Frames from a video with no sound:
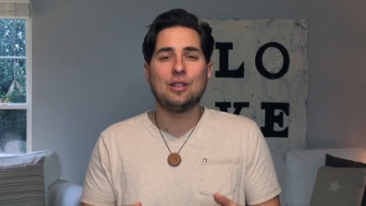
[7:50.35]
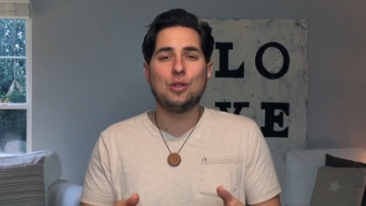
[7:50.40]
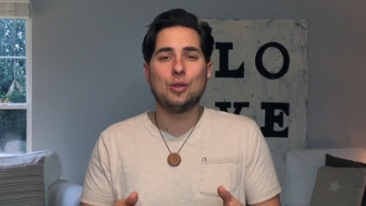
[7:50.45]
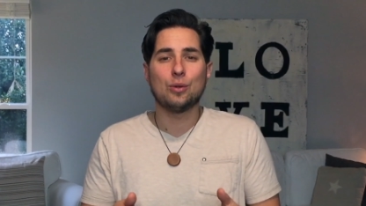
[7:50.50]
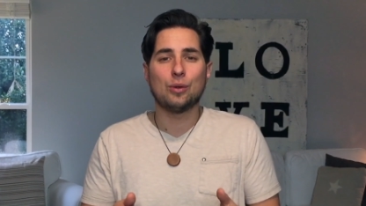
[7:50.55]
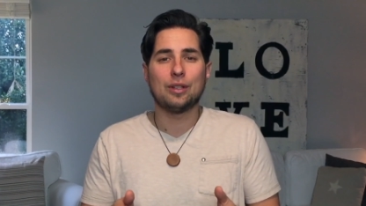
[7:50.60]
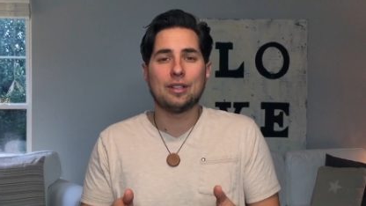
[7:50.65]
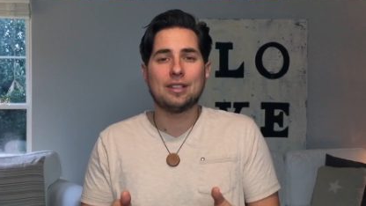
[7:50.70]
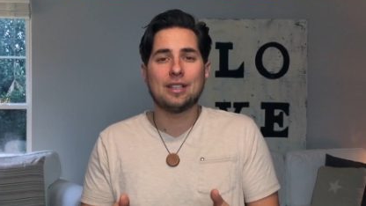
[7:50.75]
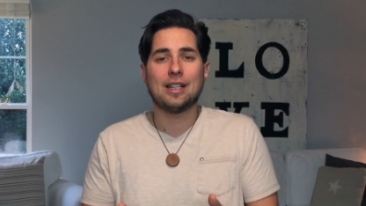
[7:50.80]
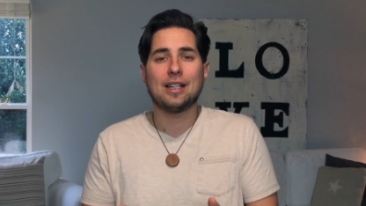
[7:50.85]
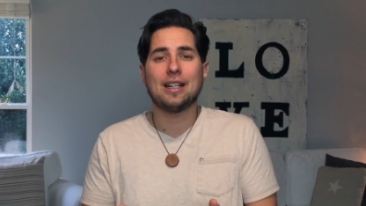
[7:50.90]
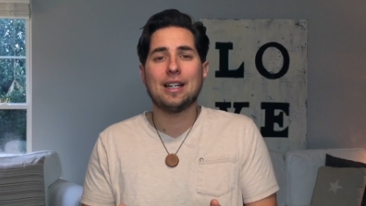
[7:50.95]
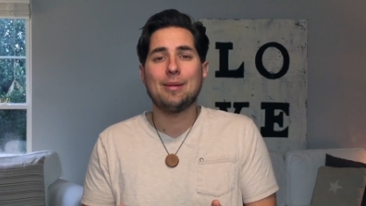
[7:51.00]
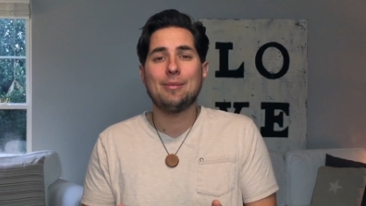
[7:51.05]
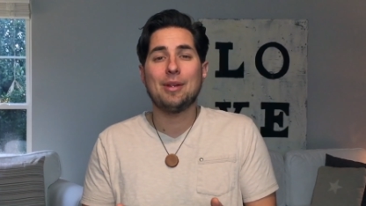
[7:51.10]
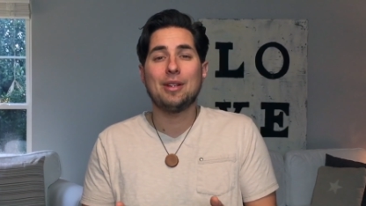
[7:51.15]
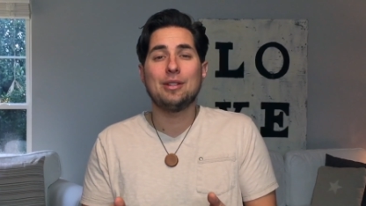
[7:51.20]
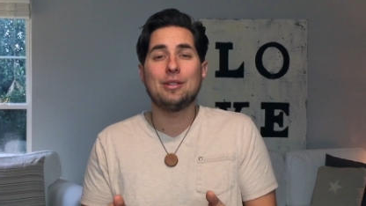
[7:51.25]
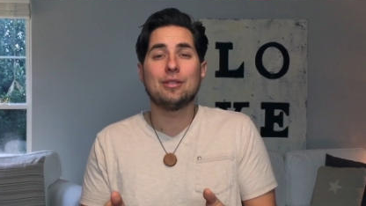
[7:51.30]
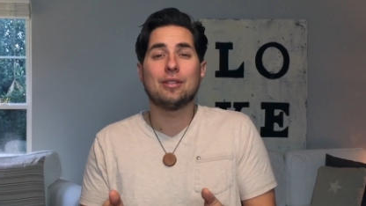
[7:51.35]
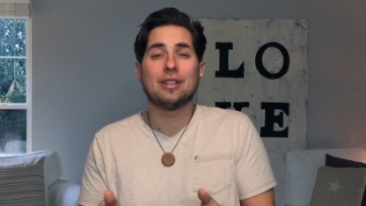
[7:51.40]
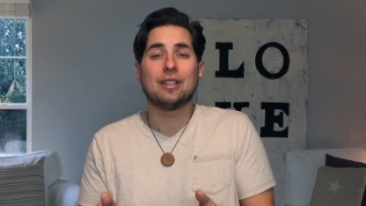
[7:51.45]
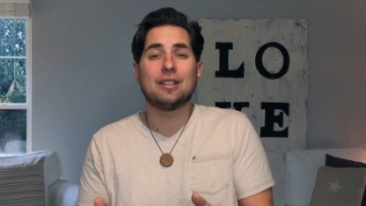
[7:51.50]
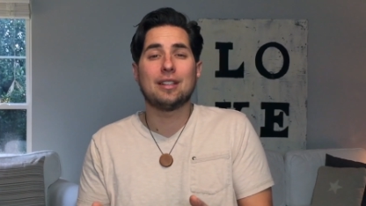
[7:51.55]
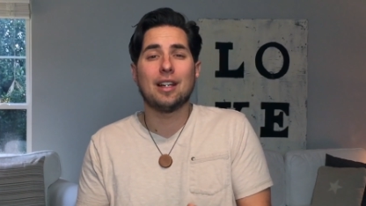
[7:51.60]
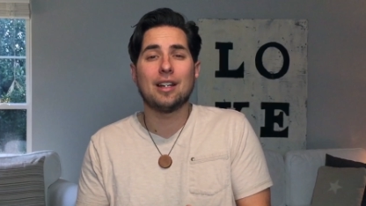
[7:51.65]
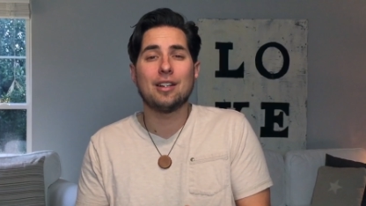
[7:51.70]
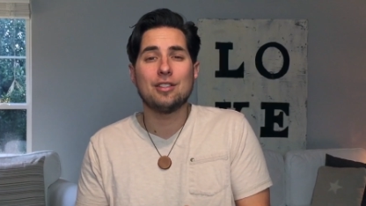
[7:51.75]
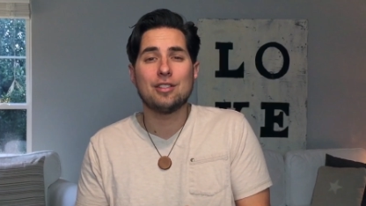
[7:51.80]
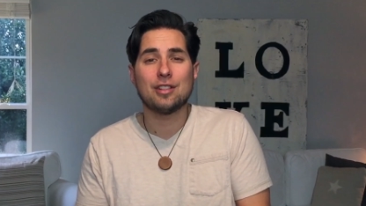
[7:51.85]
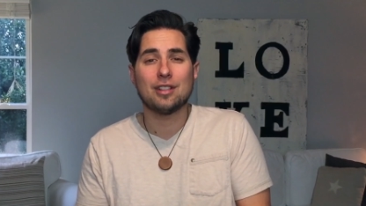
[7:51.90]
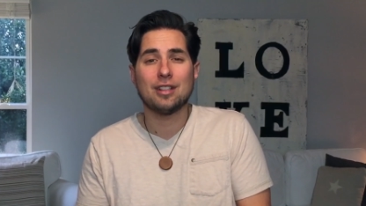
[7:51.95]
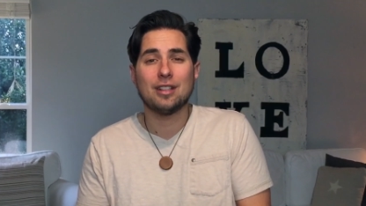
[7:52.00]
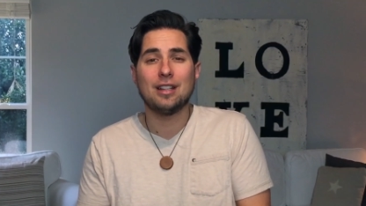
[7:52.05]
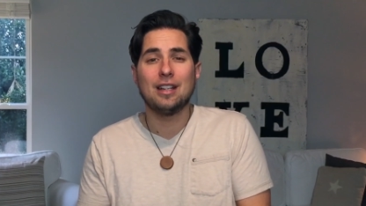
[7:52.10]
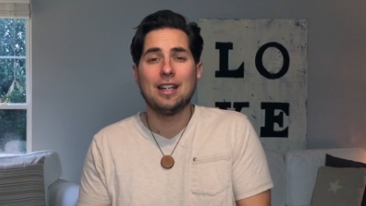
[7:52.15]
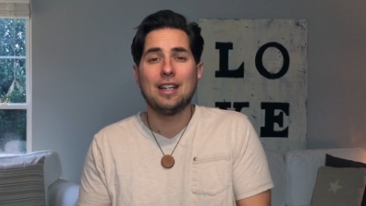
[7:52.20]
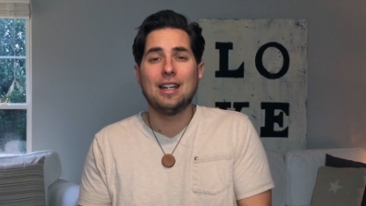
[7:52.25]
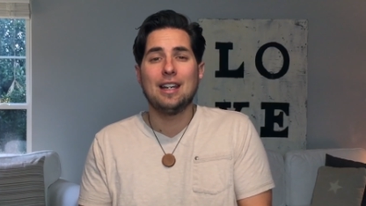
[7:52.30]
your time and your
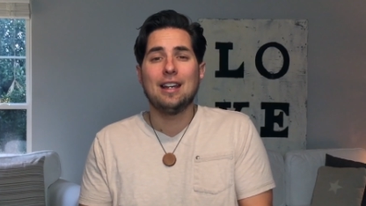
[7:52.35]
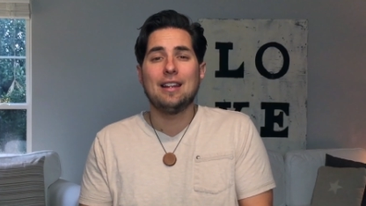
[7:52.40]
attention,